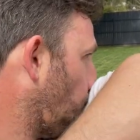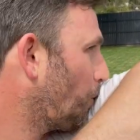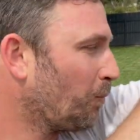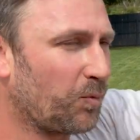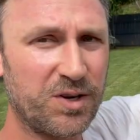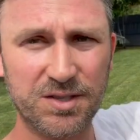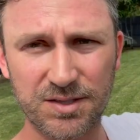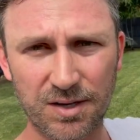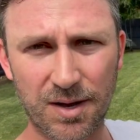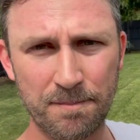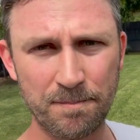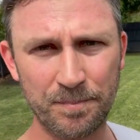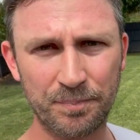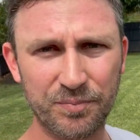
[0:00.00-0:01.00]
winter
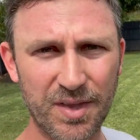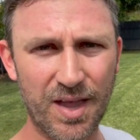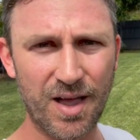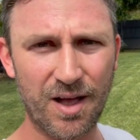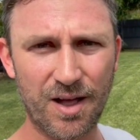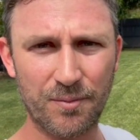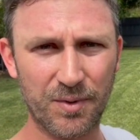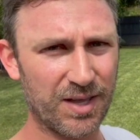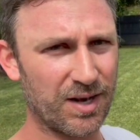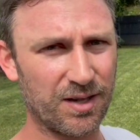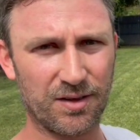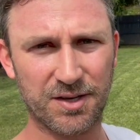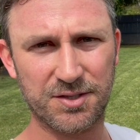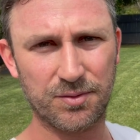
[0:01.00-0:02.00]
time now and we're
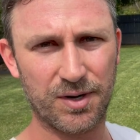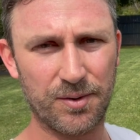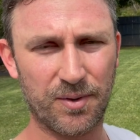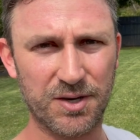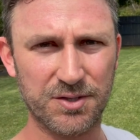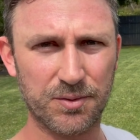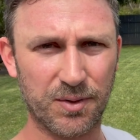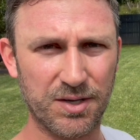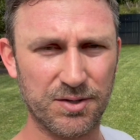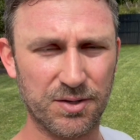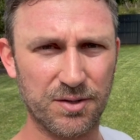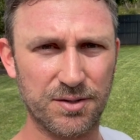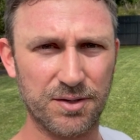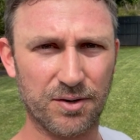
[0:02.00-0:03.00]
getting like 21,
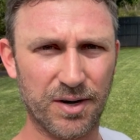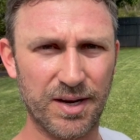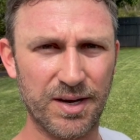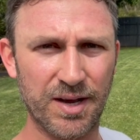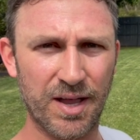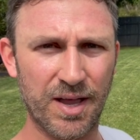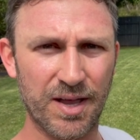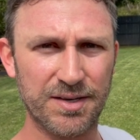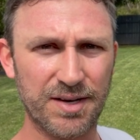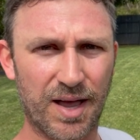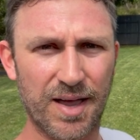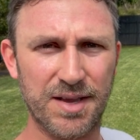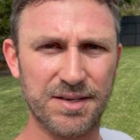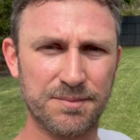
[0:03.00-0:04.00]
22 degree
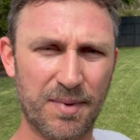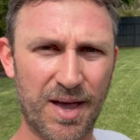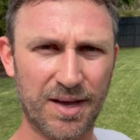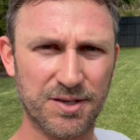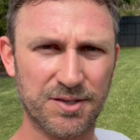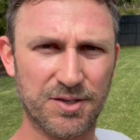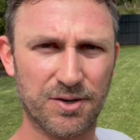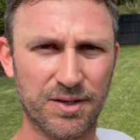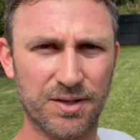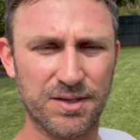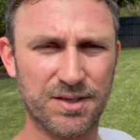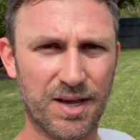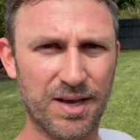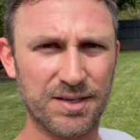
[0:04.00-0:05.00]
days max during the
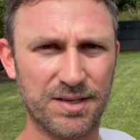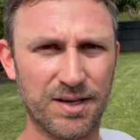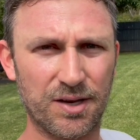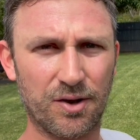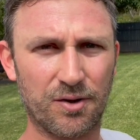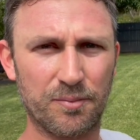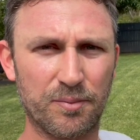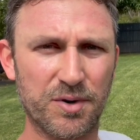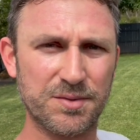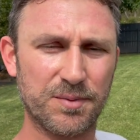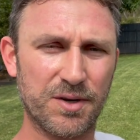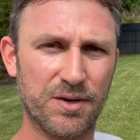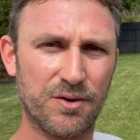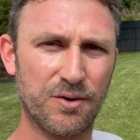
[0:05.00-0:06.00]
days here on
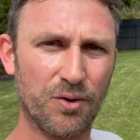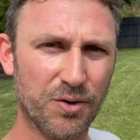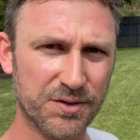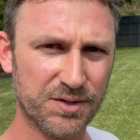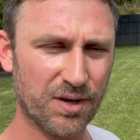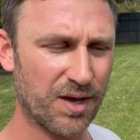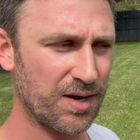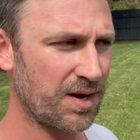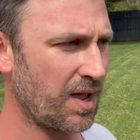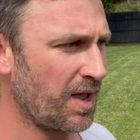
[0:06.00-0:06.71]
Brisbane north side.